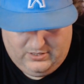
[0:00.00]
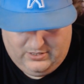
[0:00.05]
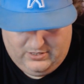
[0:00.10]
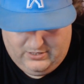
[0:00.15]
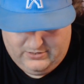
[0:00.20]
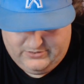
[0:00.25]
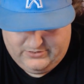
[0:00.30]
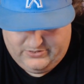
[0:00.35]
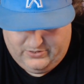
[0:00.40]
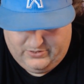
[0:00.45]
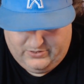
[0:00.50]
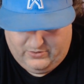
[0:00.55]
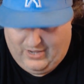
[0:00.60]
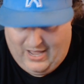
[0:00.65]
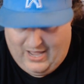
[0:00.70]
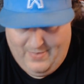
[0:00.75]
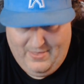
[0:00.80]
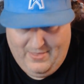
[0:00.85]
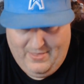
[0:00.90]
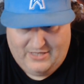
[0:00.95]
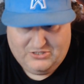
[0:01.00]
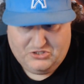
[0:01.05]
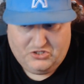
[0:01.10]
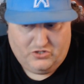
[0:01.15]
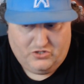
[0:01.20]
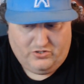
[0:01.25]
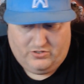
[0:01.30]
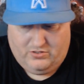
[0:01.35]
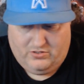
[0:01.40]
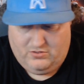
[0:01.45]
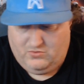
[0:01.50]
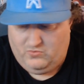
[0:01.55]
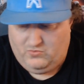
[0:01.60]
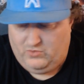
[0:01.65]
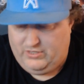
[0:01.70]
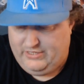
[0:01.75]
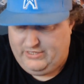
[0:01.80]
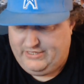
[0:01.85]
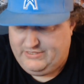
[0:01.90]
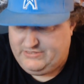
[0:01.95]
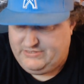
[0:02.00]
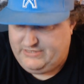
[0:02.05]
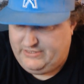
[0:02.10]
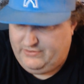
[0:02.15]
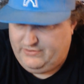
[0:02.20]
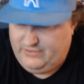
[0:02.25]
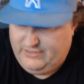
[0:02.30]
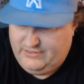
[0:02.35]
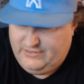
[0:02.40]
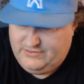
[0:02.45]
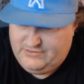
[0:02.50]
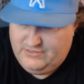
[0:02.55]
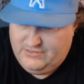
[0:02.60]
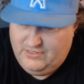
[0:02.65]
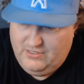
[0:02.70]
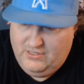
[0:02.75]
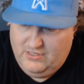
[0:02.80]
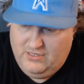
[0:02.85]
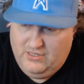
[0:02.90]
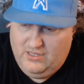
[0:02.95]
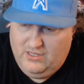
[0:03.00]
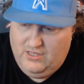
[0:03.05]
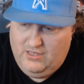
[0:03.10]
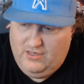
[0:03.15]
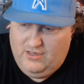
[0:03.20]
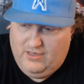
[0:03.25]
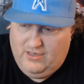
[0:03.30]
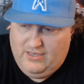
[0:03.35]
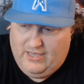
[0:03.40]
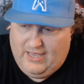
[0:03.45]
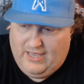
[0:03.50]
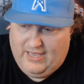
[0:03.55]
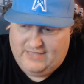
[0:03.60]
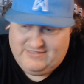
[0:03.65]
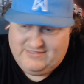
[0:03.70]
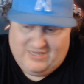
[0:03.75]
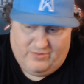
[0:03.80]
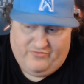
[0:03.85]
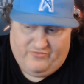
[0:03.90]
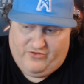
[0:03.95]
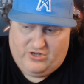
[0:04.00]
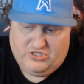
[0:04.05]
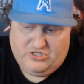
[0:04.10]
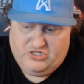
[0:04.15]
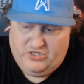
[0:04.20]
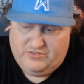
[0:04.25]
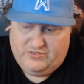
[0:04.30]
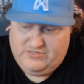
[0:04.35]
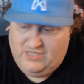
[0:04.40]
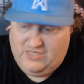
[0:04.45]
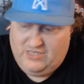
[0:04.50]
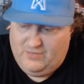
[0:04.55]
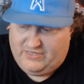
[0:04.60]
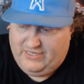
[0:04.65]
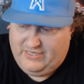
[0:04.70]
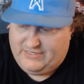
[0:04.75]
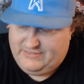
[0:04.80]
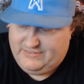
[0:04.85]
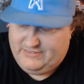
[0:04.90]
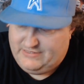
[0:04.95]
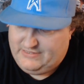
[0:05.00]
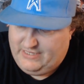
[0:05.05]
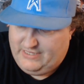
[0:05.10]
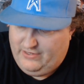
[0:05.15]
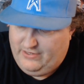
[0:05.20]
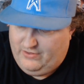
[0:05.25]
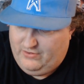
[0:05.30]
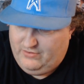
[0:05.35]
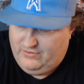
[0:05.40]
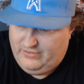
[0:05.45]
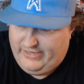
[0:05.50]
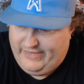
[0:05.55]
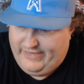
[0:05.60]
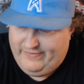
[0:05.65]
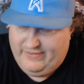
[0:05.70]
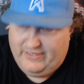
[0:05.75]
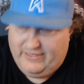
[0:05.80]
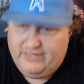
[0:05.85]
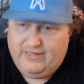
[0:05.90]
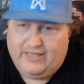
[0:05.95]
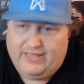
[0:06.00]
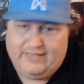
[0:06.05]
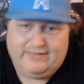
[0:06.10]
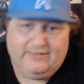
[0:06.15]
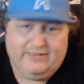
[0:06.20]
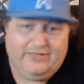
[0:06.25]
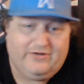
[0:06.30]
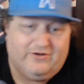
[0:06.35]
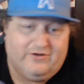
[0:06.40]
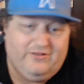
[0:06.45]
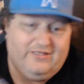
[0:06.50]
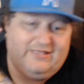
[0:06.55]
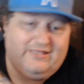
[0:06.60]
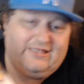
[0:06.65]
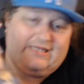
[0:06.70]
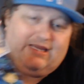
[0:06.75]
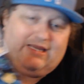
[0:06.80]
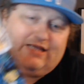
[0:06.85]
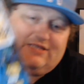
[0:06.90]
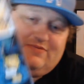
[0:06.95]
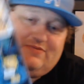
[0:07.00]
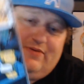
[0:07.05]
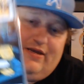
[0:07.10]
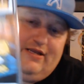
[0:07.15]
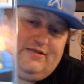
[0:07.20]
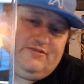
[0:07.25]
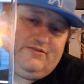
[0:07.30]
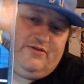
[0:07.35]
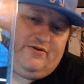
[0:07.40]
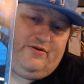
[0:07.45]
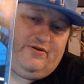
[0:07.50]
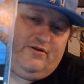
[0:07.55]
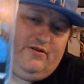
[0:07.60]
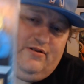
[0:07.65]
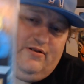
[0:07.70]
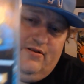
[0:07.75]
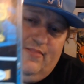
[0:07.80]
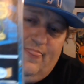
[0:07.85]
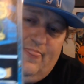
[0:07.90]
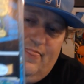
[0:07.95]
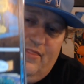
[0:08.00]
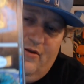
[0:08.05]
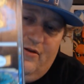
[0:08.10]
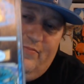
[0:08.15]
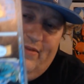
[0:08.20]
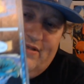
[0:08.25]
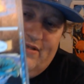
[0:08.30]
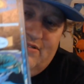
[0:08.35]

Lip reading: So I'm not sure what his deal is. And Cyberfox shows up and kicks his tail, and then like literally the next page, they're best